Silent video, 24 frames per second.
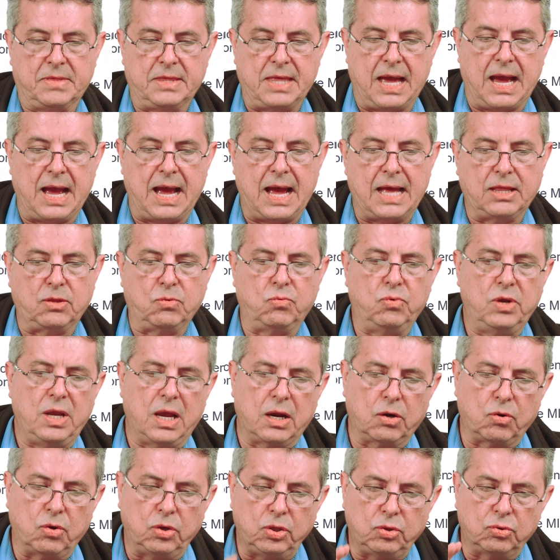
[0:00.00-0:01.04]
that we
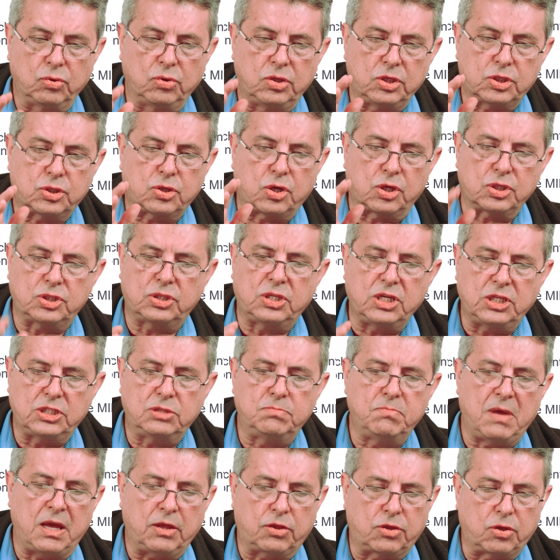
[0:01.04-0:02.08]
are going to discuss
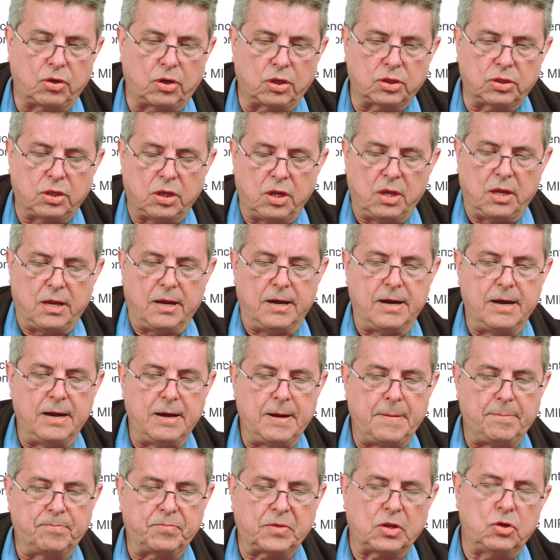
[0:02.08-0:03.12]
this method
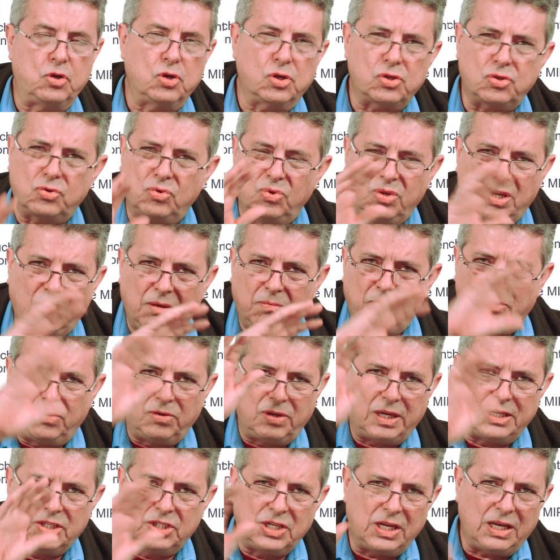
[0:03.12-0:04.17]
just to give
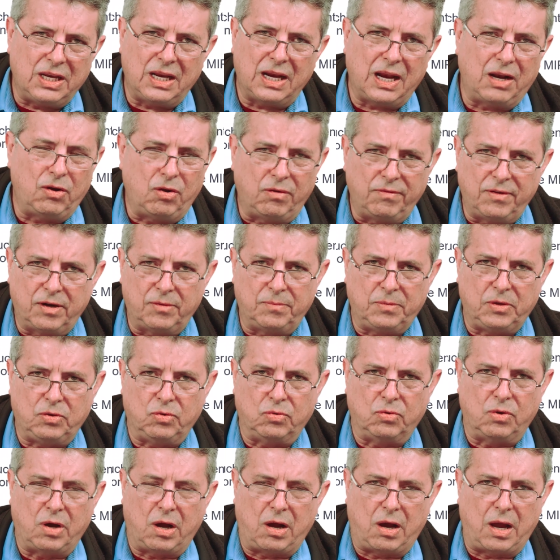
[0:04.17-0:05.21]
you a general
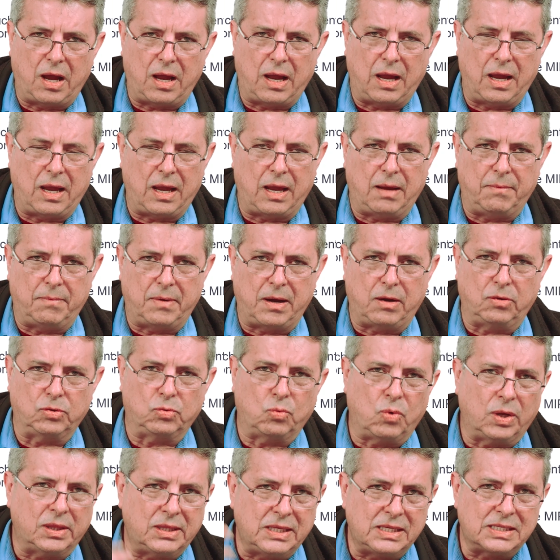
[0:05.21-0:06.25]
overview about
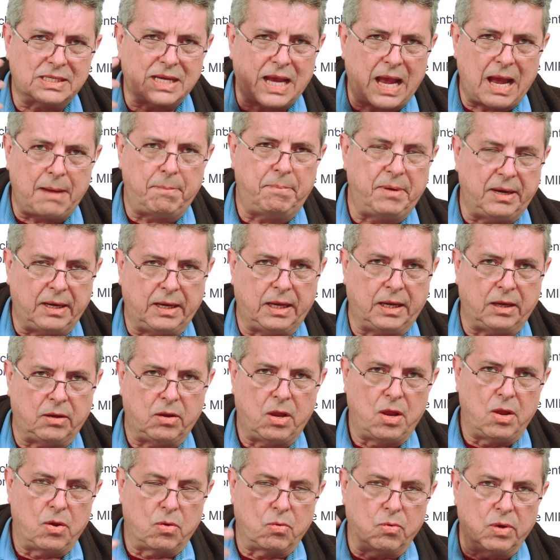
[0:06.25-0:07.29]
what is
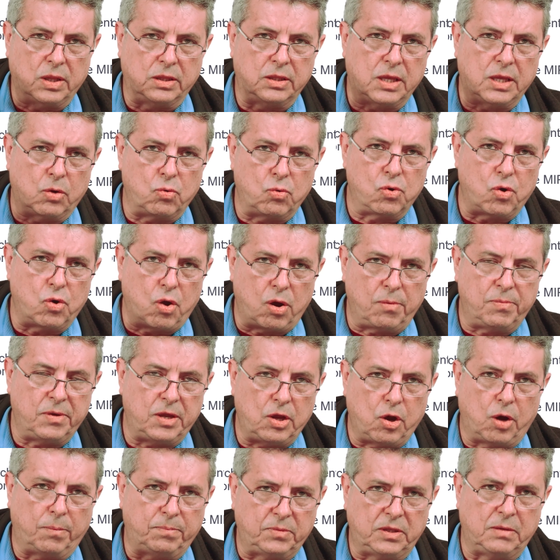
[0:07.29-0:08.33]
happening when the Gurobi
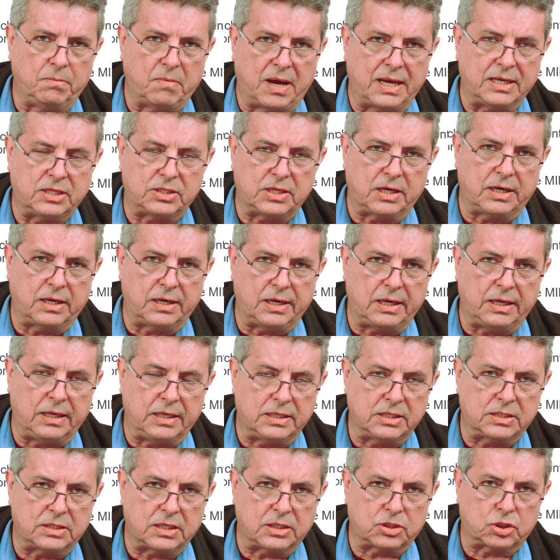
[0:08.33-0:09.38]
Optimizer
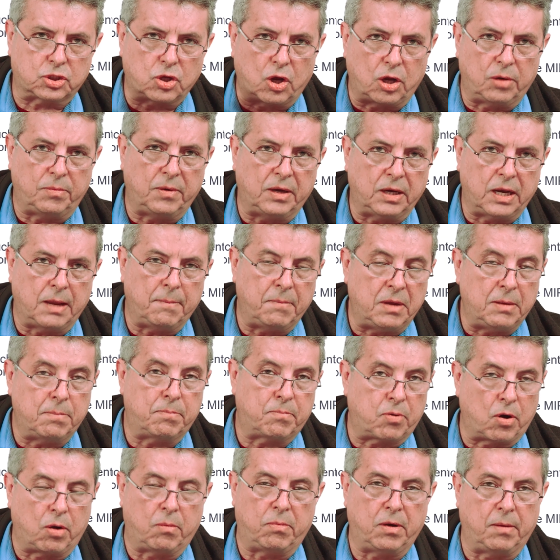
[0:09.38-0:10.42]
is solving a MIP
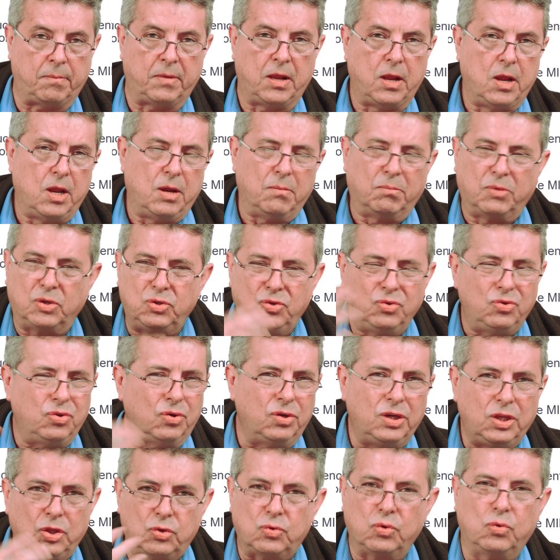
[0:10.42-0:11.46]
problem. But you
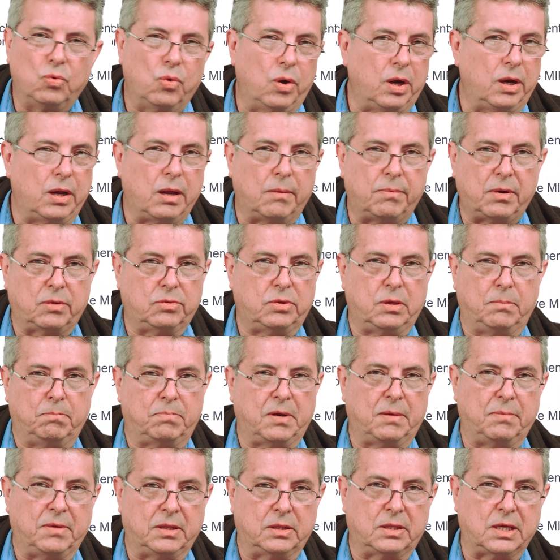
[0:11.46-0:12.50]
don't need to worry about the
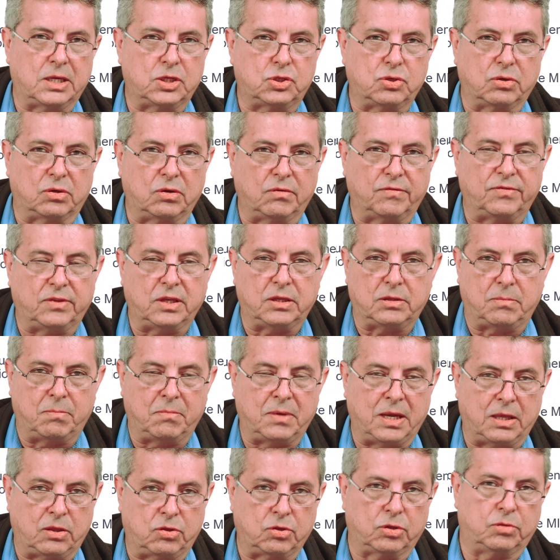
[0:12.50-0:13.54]
implementation of this
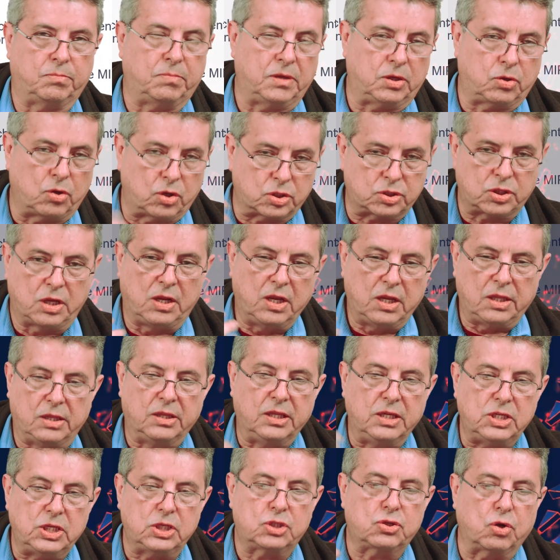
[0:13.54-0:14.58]
method, because
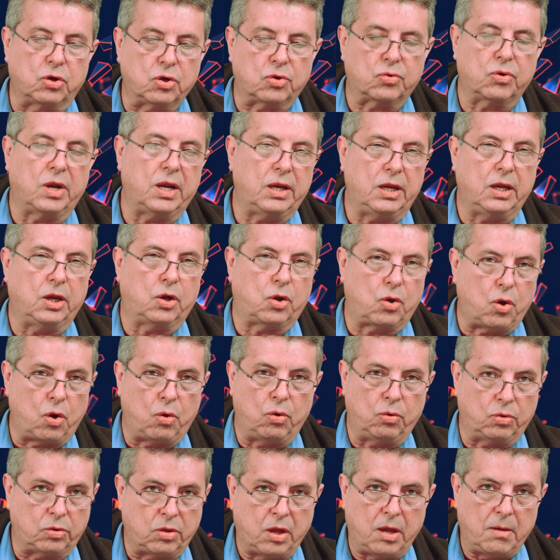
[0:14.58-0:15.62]
this is already
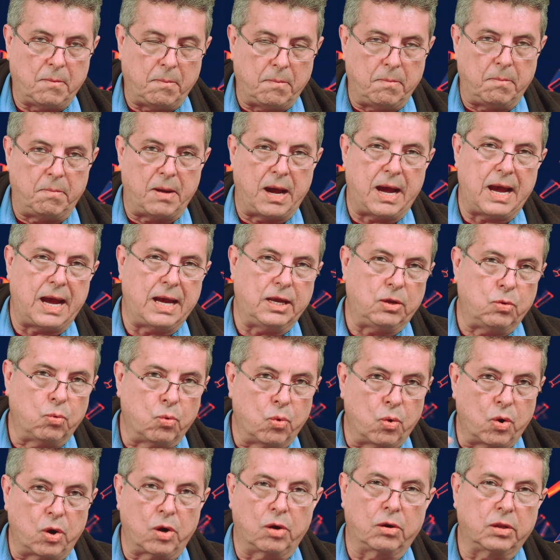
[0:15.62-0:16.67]
coded by
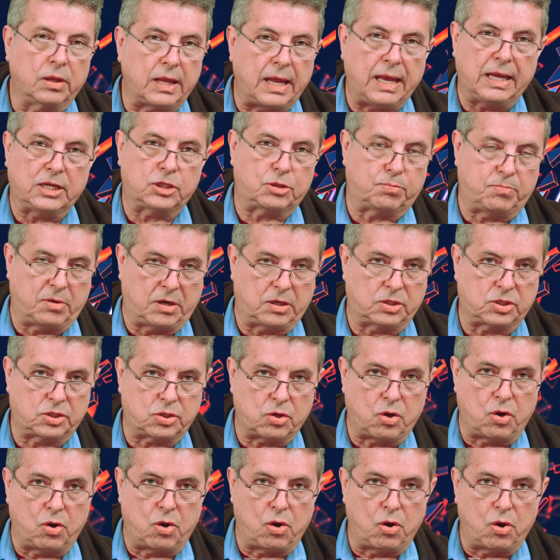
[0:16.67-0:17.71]
world experts
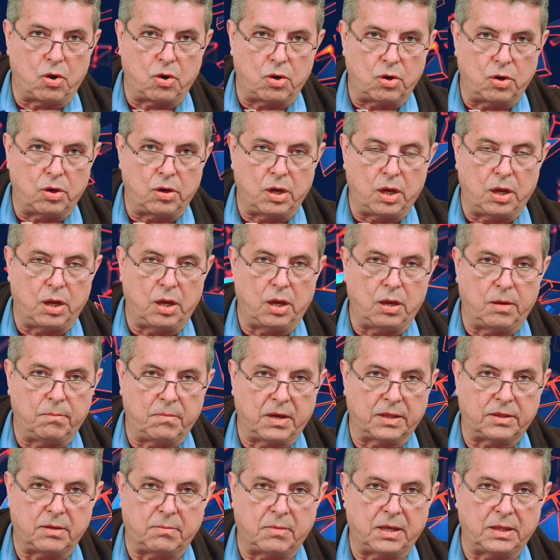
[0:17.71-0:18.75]
on
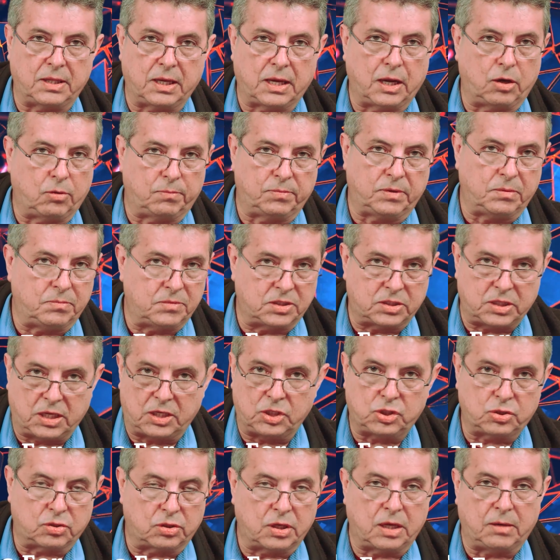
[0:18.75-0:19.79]
mathematical
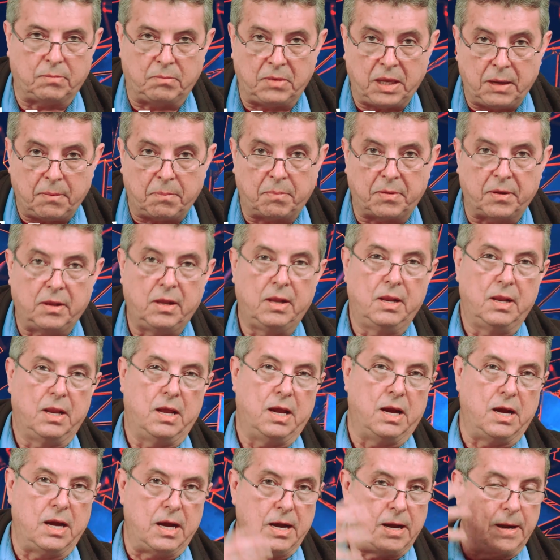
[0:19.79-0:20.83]
optimization and MIP.
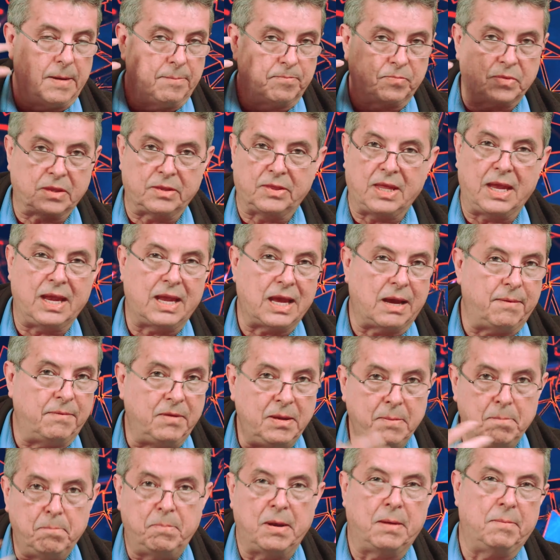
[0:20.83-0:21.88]
They have
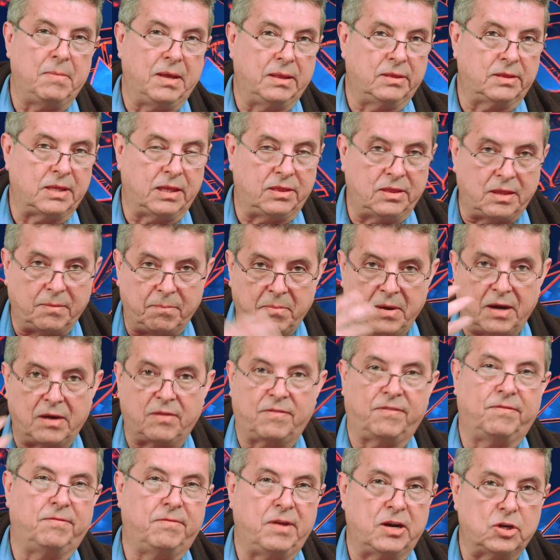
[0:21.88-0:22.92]
implemented
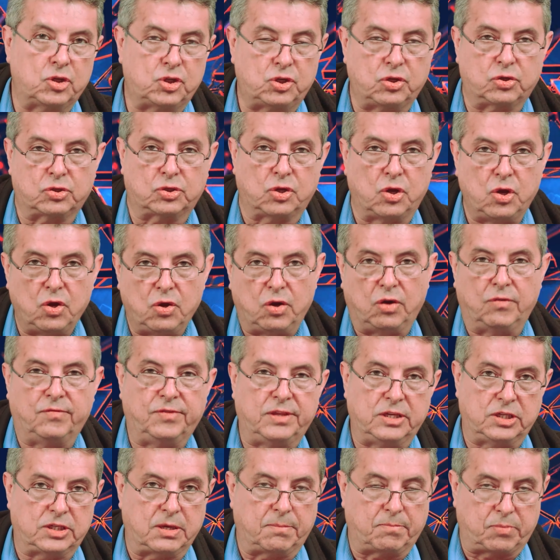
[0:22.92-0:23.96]
the versions of
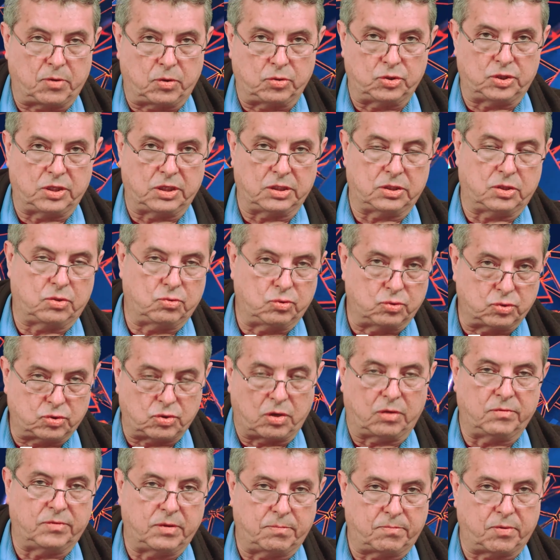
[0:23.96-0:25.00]
these approaches to
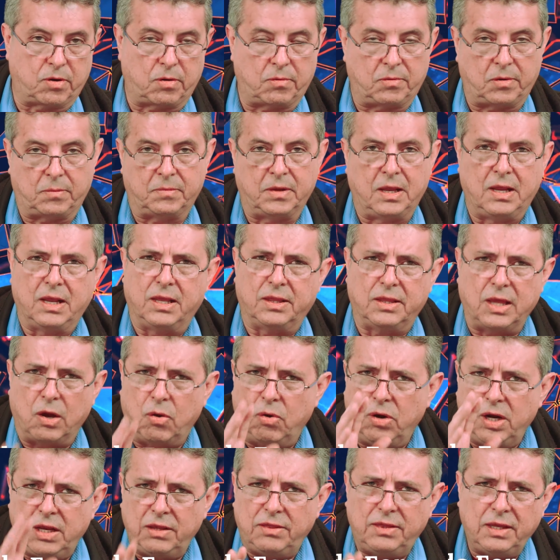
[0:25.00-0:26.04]
solve the problem. The
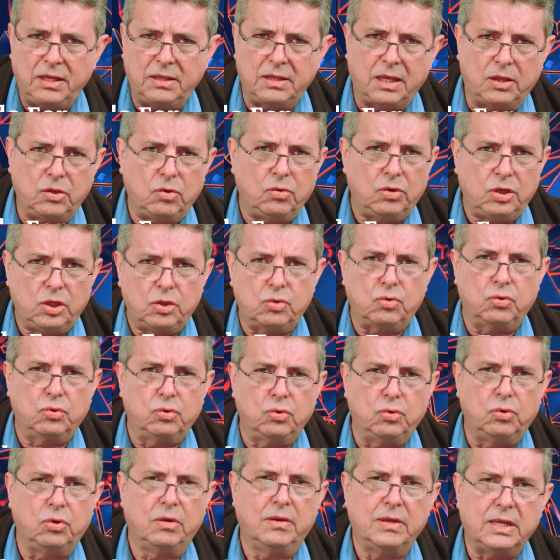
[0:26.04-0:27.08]
only thing that you need to
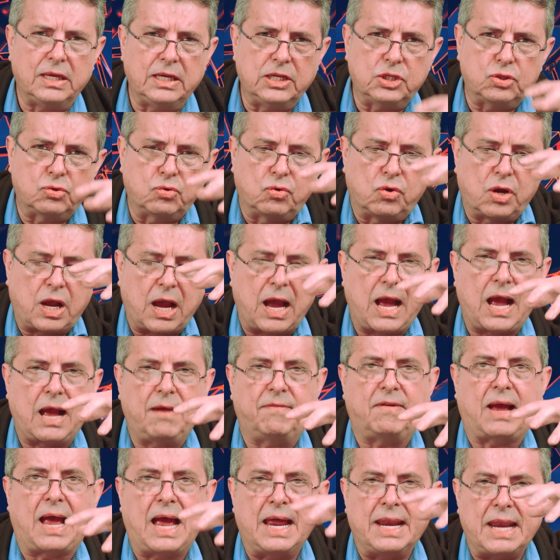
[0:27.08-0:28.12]
do is to
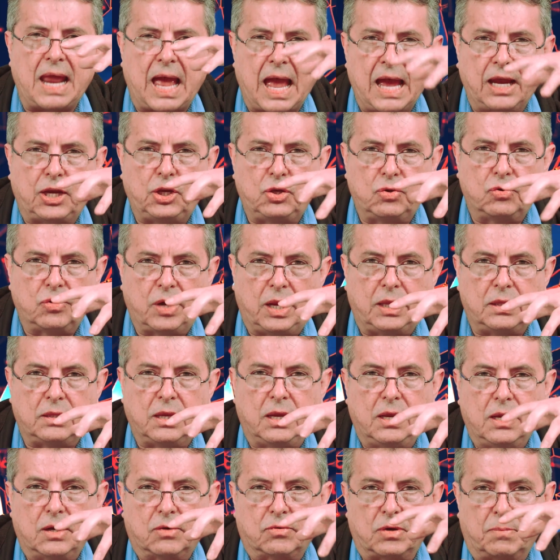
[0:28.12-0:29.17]
have an accurate
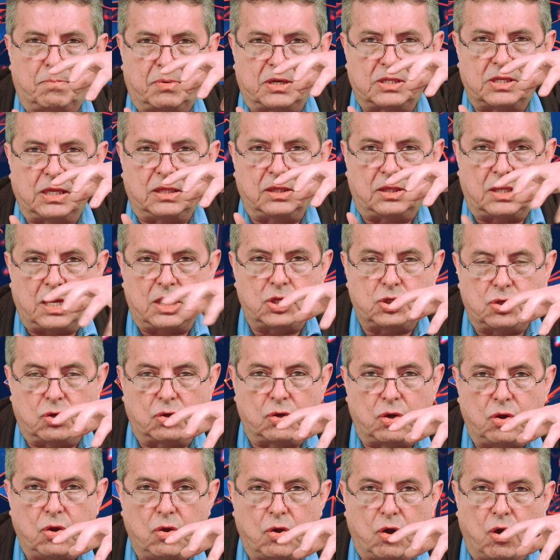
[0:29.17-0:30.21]

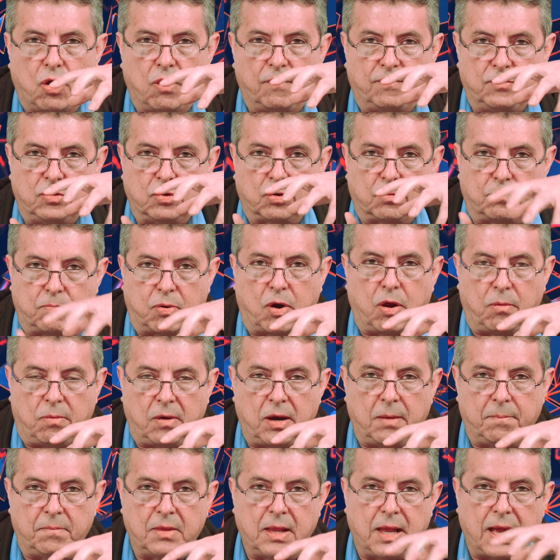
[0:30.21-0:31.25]
representation of your
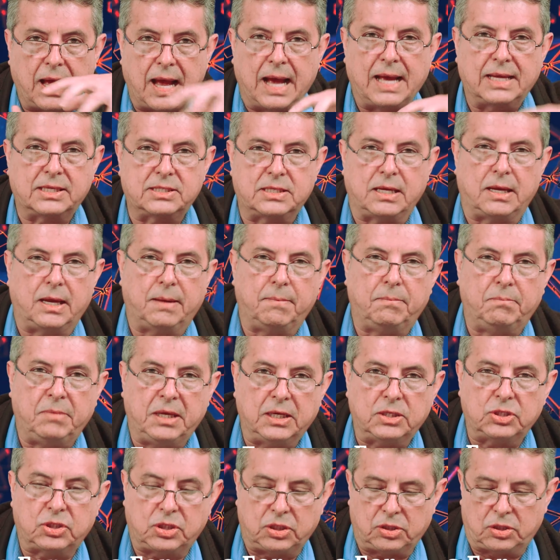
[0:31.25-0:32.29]
problem as a
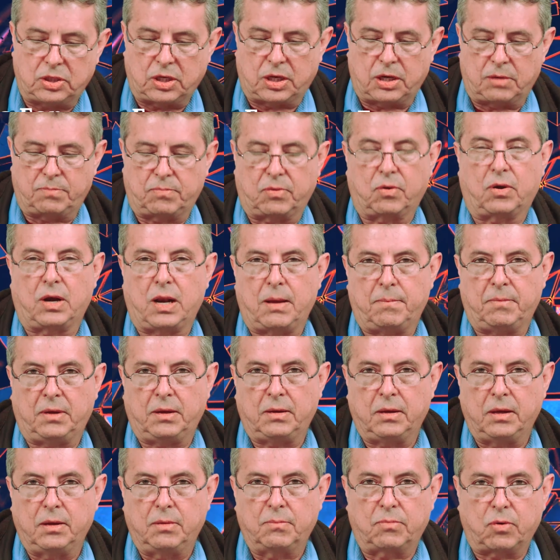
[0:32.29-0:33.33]
mixed integer
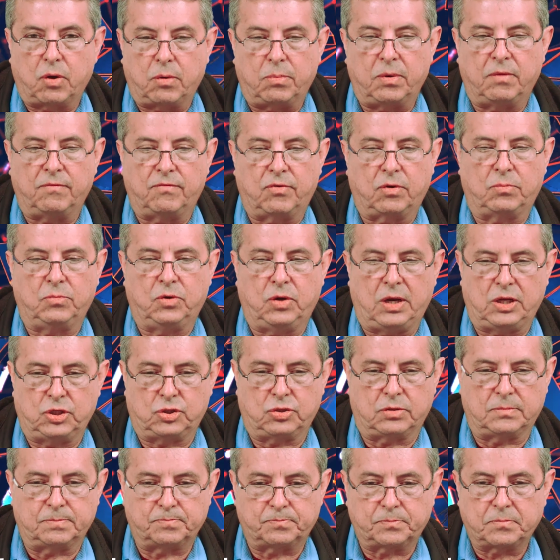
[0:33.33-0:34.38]
programming problem
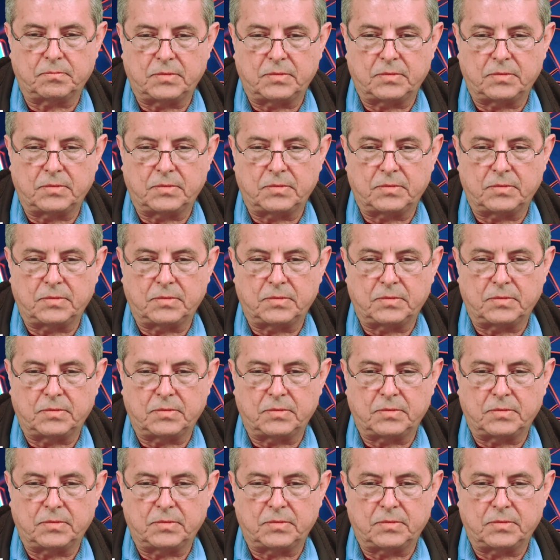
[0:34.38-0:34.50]
formulation.